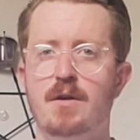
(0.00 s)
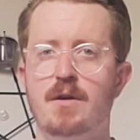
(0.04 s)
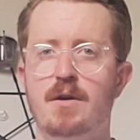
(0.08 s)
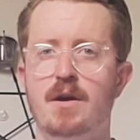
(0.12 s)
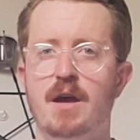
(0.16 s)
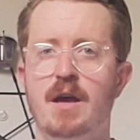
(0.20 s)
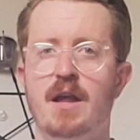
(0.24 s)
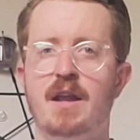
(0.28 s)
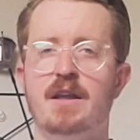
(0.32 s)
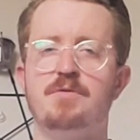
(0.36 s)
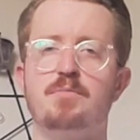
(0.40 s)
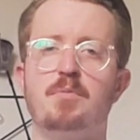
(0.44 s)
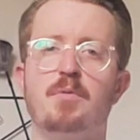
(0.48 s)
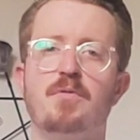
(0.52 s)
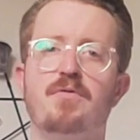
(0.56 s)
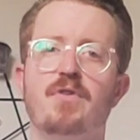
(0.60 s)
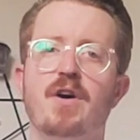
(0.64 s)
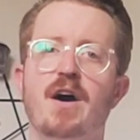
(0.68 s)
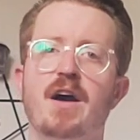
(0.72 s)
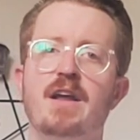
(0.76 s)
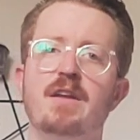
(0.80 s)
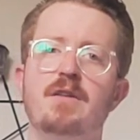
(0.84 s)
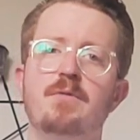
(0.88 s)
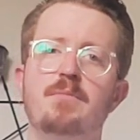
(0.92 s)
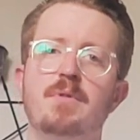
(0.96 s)
and has
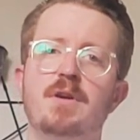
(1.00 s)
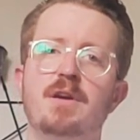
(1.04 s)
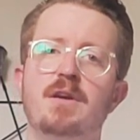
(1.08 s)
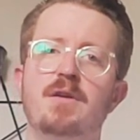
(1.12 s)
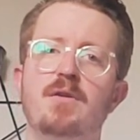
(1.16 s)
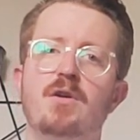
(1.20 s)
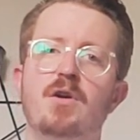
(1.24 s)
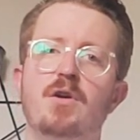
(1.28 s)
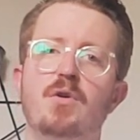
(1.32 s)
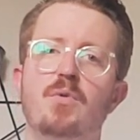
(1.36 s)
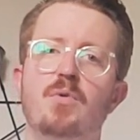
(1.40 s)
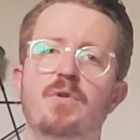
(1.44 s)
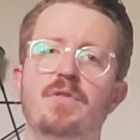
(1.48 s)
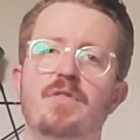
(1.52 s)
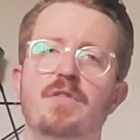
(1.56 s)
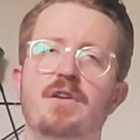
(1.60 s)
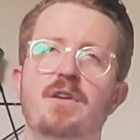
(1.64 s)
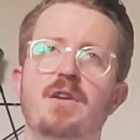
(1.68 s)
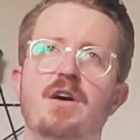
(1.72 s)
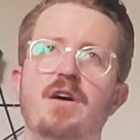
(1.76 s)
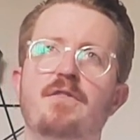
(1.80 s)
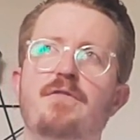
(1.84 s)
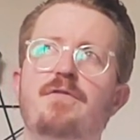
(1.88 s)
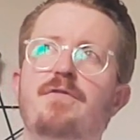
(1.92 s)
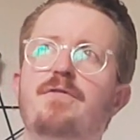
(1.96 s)
provided me with
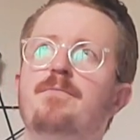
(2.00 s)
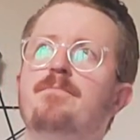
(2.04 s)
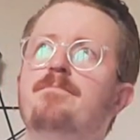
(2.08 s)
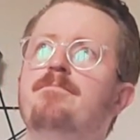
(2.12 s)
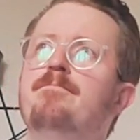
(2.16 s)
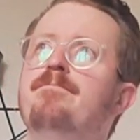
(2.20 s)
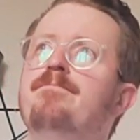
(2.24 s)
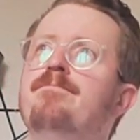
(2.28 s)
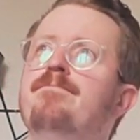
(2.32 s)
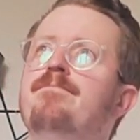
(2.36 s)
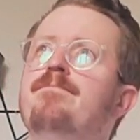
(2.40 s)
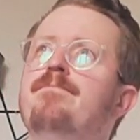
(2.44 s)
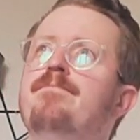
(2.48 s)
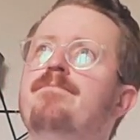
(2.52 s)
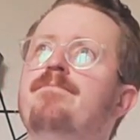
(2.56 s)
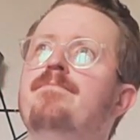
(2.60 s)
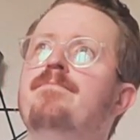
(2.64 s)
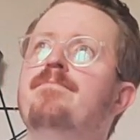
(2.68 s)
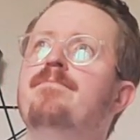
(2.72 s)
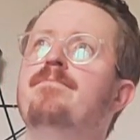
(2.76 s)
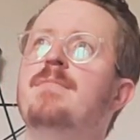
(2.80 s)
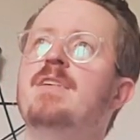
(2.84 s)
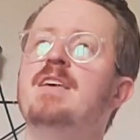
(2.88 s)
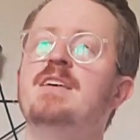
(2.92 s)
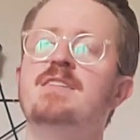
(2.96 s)
enough
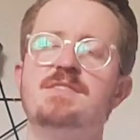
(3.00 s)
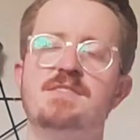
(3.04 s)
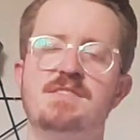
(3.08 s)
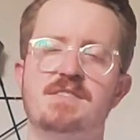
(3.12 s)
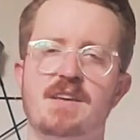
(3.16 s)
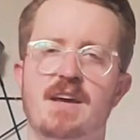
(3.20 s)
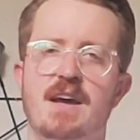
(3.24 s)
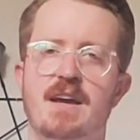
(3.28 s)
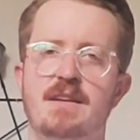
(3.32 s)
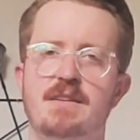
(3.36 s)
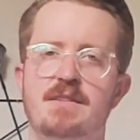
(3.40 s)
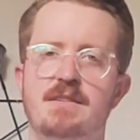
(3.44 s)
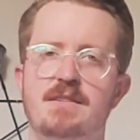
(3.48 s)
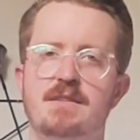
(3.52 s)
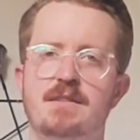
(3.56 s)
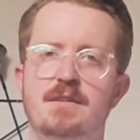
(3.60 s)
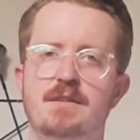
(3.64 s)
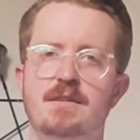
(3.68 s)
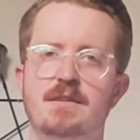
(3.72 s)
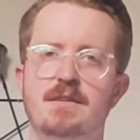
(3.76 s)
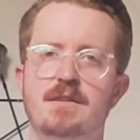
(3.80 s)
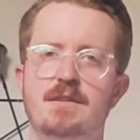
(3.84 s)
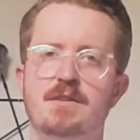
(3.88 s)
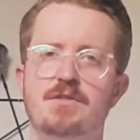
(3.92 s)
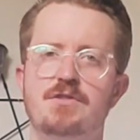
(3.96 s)
insight
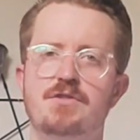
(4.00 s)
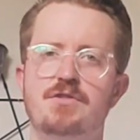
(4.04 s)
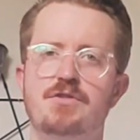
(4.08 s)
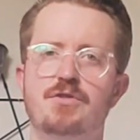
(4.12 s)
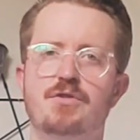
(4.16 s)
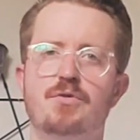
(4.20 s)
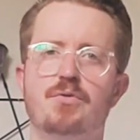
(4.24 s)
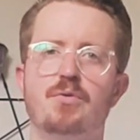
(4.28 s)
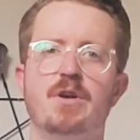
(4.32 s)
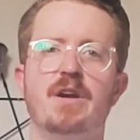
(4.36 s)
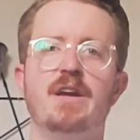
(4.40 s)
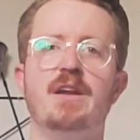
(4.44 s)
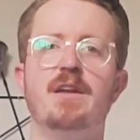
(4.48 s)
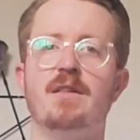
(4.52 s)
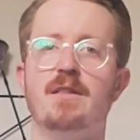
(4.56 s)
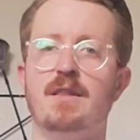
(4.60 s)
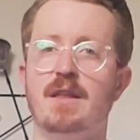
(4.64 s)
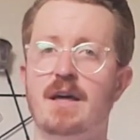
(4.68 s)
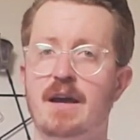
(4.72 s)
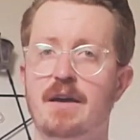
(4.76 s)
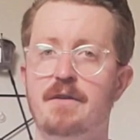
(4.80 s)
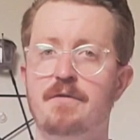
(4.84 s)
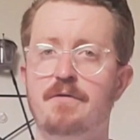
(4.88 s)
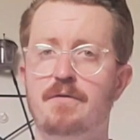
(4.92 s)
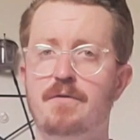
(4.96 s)
to create a
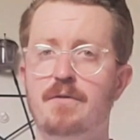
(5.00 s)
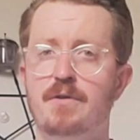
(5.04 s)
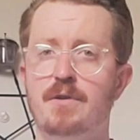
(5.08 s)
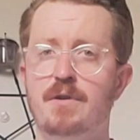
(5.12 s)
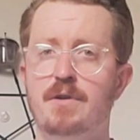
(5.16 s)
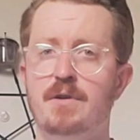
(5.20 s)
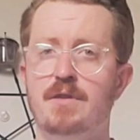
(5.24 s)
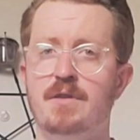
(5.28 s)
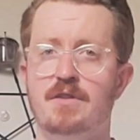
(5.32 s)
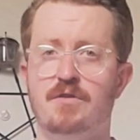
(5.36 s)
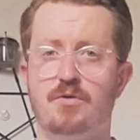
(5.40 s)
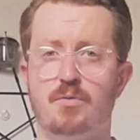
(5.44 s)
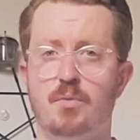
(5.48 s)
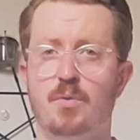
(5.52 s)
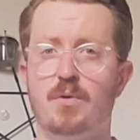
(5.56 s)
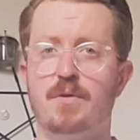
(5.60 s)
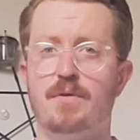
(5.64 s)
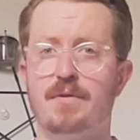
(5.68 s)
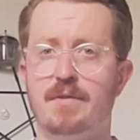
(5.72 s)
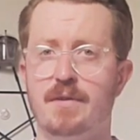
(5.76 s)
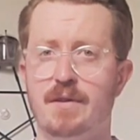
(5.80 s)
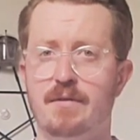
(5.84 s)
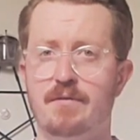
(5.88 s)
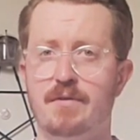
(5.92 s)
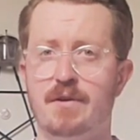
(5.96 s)
life that's
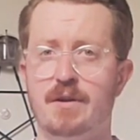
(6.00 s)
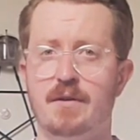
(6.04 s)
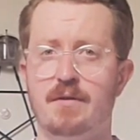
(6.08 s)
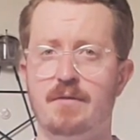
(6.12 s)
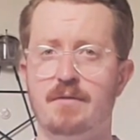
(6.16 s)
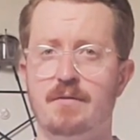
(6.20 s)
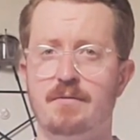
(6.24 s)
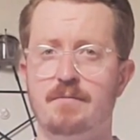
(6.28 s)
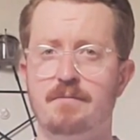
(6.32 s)
worth living.